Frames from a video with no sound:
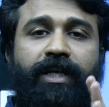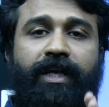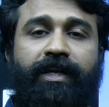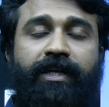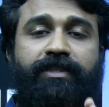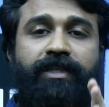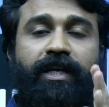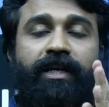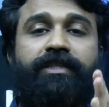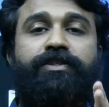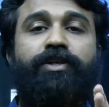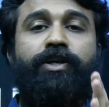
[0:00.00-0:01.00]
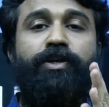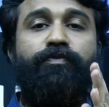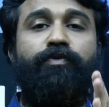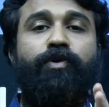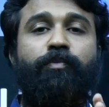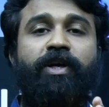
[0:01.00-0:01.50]
contains at least 3 to
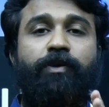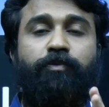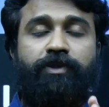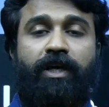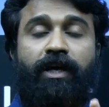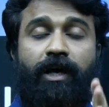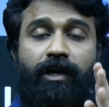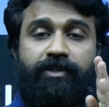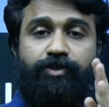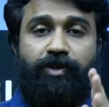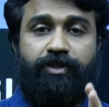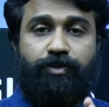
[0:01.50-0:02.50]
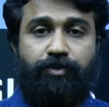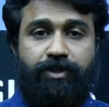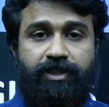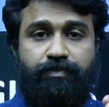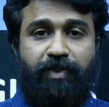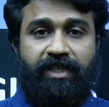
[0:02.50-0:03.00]
4 multiple choice
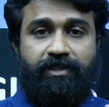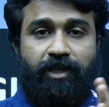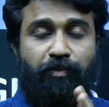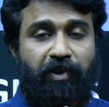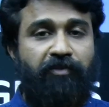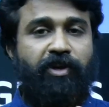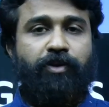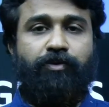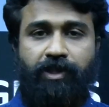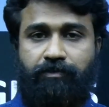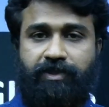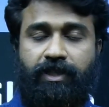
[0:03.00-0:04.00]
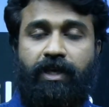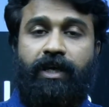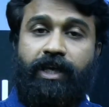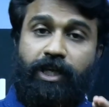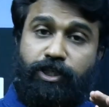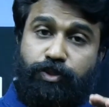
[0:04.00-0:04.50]
questions based on PYQ themes.
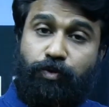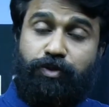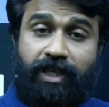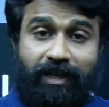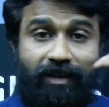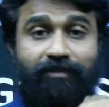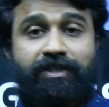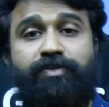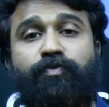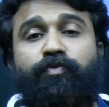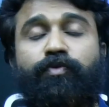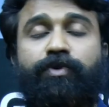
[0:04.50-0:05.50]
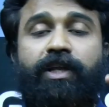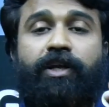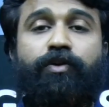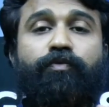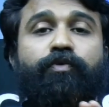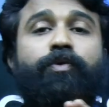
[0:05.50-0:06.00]
Each question covers 3
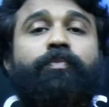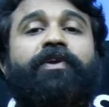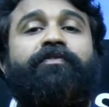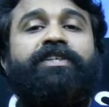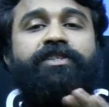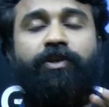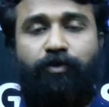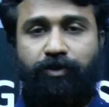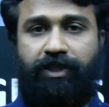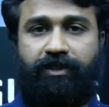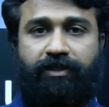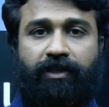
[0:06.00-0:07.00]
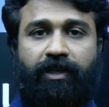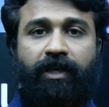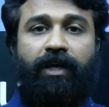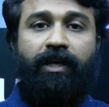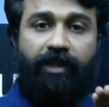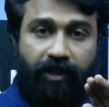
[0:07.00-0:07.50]
to 4 previous year questions.
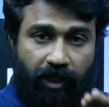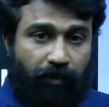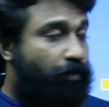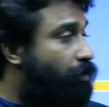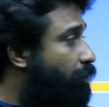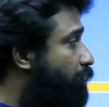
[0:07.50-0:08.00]
Therefore,